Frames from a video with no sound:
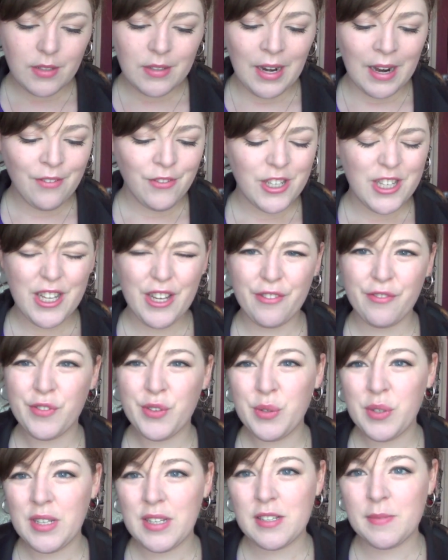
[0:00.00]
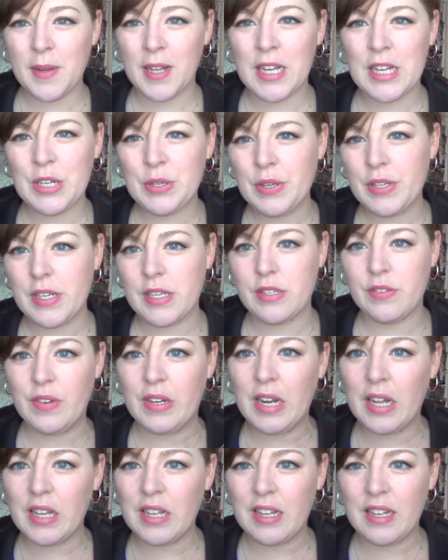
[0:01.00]
Not really a foodie smell. I know it says
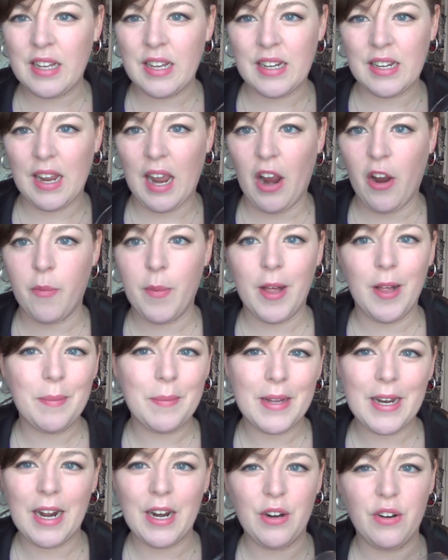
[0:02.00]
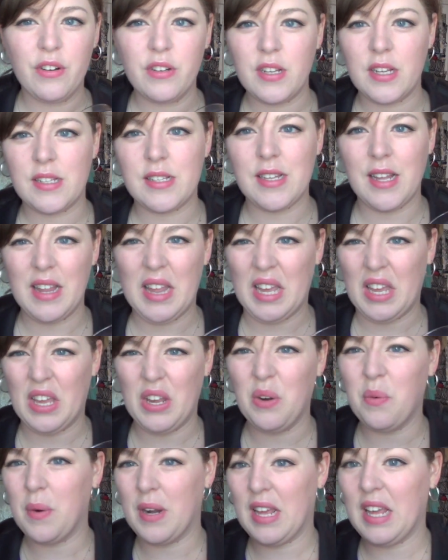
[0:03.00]
vanilla and caramel, but it's not like
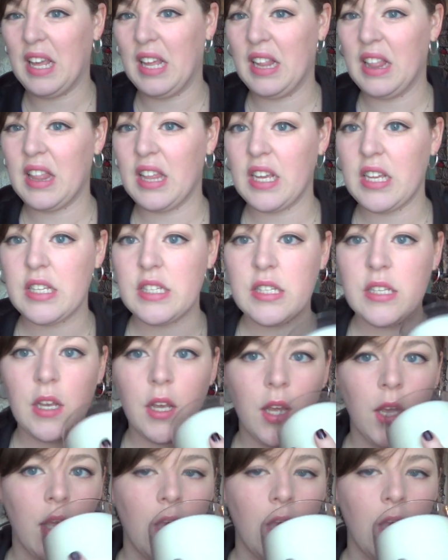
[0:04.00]
you don't want to eat this.